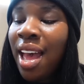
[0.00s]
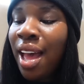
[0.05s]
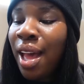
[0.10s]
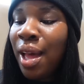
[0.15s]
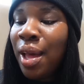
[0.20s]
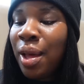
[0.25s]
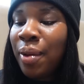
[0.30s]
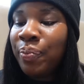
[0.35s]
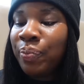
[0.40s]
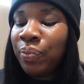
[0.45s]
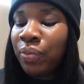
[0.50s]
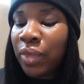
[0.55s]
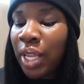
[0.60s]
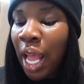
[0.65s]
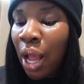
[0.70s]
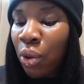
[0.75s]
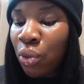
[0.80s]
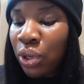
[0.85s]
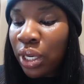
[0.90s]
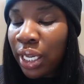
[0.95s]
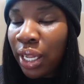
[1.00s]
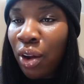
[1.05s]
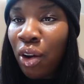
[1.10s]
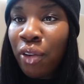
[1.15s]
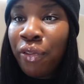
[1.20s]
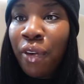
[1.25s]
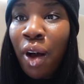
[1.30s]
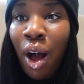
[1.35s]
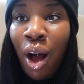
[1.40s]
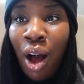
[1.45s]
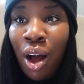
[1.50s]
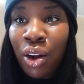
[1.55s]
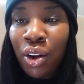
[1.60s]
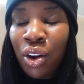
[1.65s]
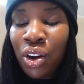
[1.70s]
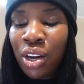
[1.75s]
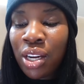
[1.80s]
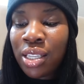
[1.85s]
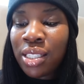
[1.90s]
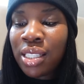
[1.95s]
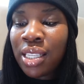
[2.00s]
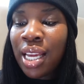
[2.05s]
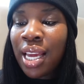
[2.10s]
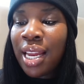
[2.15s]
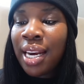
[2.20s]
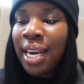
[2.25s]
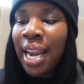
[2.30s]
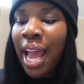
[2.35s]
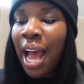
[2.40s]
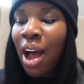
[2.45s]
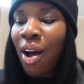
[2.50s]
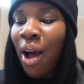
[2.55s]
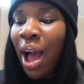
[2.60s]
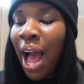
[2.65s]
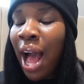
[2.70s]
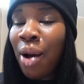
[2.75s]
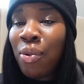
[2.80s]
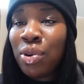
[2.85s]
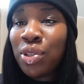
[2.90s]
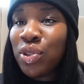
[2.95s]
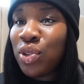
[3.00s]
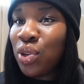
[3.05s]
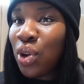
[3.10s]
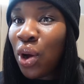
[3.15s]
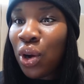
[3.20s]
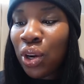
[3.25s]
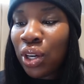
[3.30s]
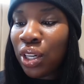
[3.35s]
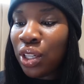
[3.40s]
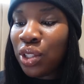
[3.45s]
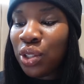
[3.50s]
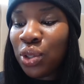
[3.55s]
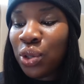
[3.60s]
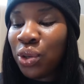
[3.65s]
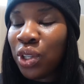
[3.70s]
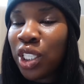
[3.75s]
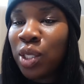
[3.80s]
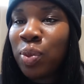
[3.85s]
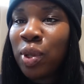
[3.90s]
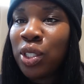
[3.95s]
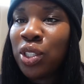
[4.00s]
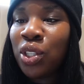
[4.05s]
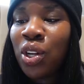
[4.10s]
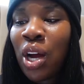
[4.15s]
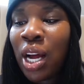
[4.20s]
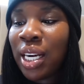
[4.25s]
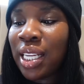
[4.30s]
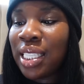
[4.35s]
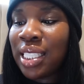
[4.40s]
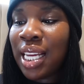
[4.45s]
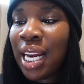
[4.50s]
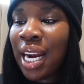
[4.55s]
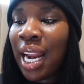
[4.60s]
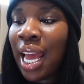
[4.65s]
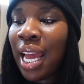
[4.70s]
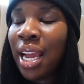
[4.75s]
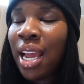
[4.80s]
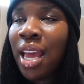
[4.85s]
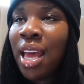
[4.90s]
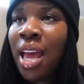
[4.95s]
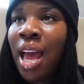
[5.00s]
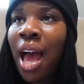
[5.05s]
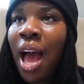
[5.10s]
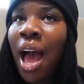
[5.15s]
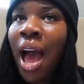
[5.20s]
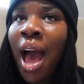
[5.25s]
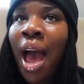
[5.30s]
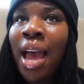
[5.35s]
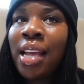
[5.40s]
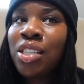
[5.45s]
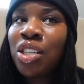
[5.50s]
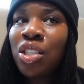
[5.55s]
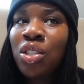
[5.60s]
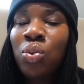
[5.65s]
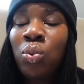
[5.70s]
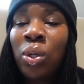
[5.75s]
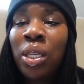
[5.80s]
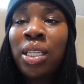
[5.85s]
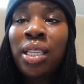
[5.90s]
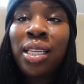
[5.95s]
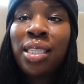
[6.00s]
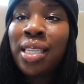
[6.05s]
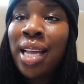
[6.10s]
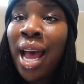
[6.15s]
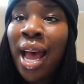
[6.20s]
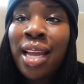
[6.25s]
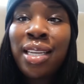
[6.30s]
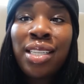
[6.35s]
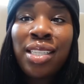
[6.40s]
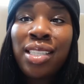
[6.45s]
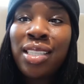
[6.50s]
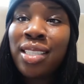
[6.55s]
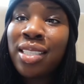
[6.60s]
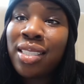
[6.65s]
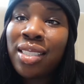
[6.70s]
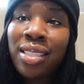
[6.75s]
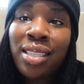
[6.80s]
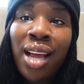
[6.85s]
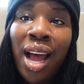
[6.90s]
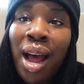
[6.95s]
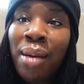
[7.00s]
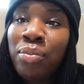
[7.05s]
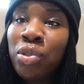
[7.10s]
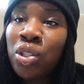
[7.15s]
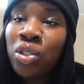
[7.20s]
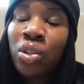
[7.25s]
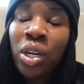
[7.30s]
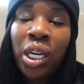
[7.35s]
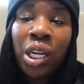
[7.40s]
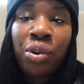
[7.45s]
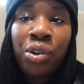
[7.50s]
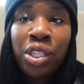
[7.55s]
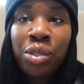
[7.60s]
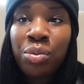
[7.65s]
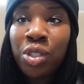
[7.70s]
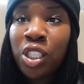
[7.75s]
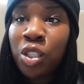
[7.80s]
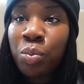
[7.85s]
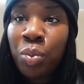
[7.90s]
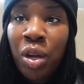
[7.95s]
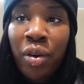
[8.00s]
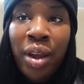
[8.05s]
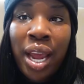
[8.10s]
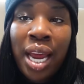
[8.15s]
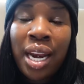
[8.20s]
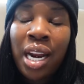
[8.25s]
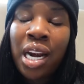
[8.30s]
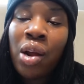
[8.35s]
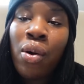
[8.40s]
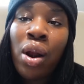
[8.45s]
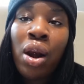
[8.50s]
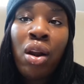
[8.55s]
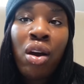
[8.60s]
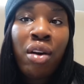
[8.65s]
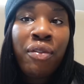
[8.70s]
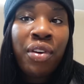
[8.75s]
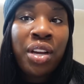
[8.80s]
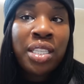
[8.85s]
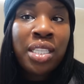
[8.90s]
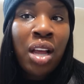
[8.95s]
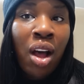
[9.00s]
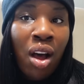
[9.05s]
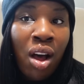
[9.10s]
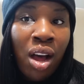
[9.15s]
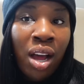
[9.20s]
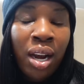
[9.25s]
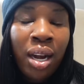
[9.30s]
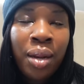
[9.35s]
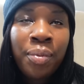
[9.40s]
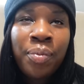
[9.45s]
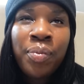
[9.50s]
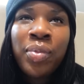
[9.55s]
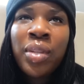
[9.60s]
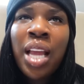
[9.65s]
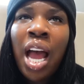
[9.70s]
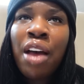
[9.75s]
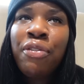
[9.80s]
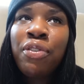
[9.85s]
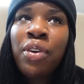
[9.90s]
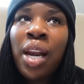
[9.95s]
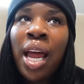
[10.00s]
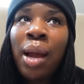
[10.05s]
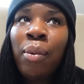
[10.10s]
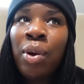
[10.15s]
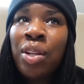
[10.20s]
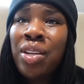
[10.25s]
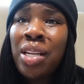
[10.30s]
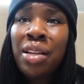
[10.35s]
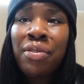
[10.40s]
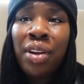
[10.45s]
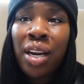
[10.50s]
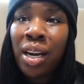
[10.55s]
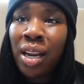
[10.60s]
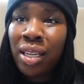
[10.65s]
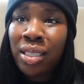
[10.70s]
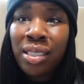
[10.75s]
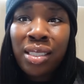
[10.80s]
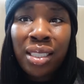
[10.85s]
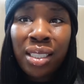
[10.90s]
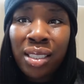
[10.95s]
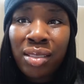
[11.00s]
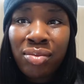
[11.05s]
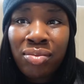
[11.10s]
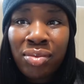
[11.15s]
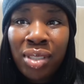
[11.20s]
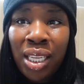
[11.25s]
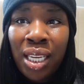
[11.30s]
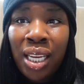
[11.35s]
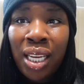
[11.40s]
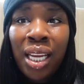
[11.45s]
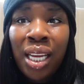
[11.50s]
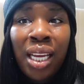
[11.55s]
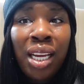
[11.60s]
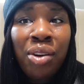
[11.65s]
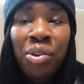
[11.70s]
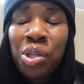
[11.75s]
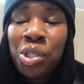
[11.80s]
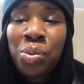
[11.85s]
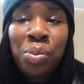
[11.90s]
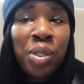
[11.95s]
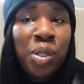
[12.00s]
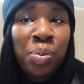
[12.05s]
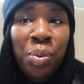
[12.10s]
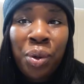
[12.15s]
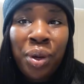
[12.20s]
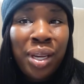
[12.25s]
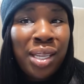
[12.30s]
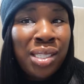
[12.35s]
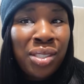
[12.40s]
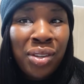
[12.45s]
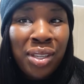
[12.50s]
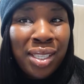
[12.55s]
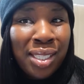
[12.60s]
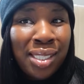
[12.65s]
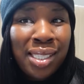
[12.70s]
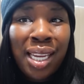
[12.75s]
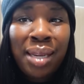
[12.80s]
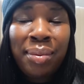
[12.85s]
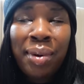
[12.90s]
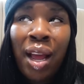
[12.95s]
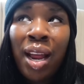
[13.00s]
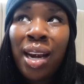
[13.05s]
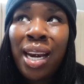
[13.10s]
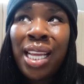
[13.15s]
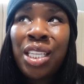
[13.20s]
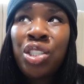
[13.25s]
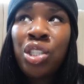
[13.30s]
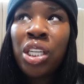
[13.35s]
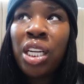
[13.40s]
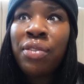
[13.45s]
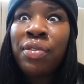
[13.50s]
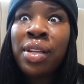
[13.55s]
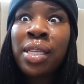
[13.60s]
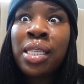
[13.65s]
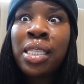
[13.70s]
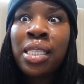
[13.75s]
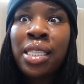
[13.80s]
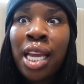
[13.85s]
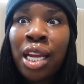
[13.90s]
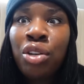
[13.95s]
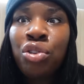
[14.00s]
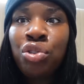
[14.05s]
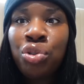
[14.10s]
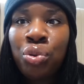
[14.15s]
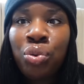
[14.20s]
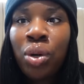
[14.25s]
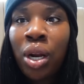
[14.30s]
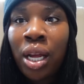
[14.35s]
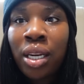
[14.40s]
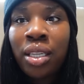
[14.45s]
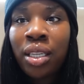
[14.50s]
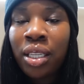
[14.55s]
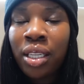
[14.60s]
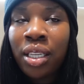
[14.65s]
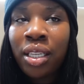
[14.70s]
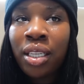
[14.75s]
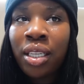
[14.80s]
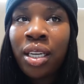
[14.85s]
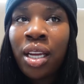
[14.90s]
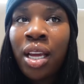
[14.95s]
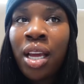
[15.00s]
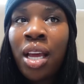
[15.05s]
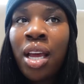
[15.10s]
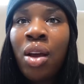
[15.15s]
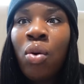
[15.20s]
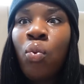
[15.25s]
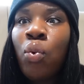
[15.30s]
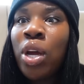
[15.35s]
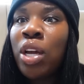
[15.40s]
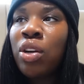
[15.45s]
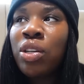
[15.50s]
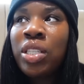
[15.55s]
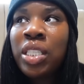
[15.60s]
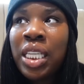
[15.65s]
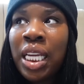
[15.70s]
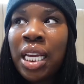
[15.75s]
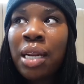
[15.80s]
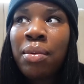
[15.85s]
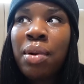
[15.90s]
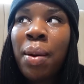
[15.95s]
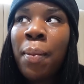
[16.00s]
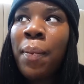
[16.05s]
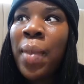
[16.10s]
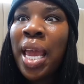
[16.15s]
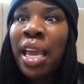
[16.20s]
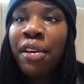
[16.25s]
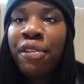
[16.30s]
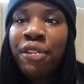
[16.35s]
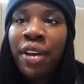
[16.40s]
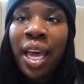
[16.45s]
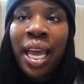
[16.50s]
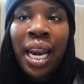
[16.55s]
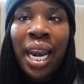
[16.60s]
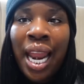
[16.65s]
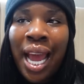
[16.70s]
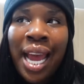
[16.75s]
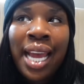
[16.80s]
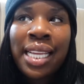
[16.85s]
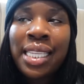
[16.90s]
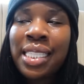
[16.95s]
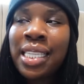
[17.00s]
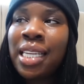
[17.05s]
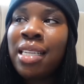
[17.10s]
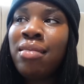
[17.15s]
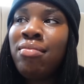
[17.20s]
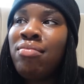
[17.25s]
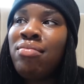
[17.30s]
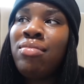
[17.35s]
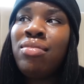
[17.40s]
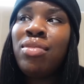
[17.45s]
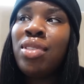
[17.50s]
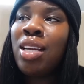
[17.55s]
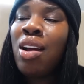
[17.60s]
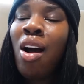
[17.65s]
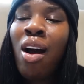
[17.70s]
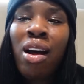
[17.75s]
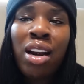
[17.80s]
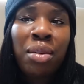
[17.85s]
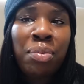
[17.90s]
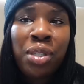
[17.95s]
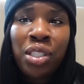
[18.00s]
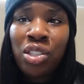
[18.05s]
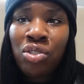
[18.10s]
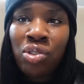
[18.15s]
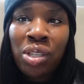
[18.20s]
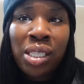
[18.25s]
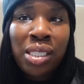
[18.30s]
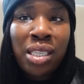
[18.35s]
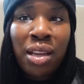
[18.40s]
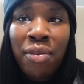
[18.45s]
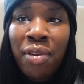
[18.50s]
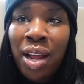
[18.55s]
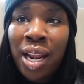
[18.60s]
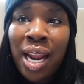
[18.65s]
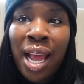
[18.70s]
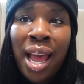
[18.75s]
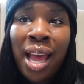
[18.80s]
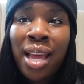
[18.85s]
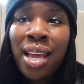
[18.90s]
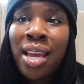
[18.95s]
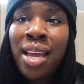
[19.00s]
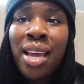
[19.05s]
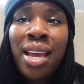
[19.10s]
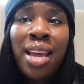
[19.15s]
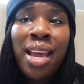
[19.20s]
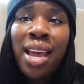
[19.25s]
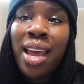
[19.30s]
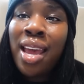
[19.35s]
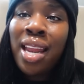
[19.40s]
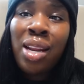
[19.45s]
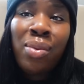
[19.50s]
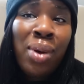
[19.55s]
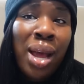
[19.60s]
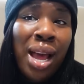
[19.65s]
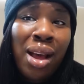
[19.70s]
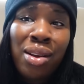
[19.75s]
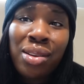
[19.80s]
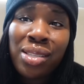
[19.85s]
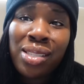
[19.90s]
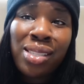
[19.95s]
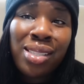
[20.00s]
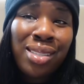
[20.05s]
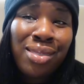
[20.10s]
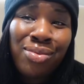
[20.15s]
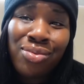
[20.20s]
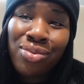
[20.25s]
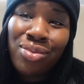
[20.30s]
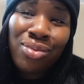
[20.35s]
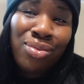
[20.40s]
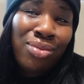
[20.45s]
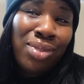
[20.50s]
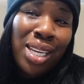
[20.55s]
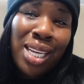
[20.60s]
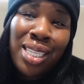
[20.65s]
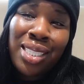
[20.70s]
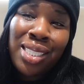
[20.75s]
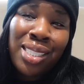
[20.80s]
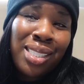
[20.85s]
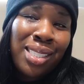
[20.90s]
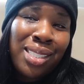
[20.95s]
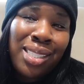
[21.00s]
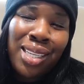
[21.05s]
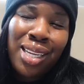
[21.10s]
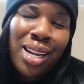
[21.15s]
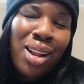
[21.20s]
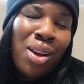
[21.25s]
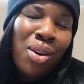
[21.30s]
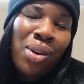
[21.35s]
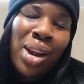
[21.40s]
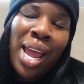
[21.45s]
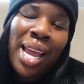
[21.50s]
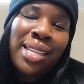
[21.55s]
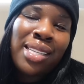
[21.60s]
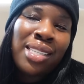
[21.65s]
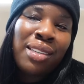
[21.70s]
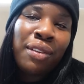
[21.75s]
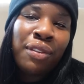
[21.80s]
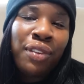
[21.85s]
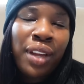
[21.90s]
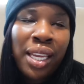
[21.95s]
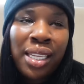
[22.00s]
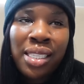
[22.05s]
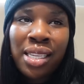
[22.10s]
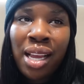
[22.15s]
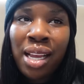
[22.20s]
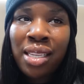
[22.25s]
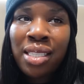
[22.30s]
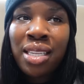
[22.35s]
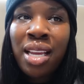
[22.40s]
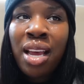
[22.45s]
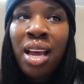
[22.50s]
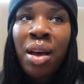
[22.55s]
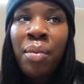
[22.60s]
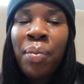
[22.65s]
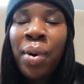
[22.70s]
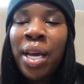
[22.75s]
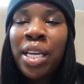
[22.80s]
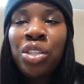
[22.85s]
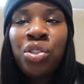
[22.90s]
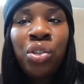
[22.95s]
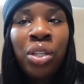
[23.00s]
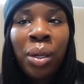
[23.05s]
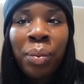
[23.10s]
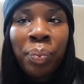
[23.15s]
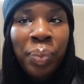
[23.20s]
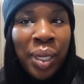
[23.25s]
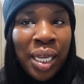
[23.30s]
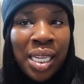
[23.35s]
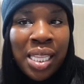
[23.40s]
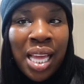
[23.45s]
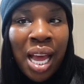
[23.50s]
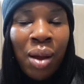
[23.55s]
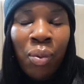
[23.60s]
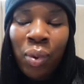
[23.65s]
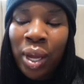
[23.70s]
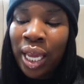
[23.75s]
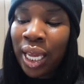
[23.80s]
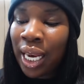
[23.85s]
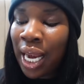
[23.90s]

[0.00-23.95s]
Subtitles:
I ordered it off Argos. Now, I was not going to do Christmas. You don't understand. Like, I just wanted it. I'm just not in a Christmas spirit. And I know a lot of us aren't. I feel like when you live in London, Christmas spirit is not the same. Now, unless you live in central London, where you're seeing the Mayfair lights and Carnaby Street and stuff like that. Anywhere else, it just, you know, like, it doesn't faze us. But it shouldn't be that way.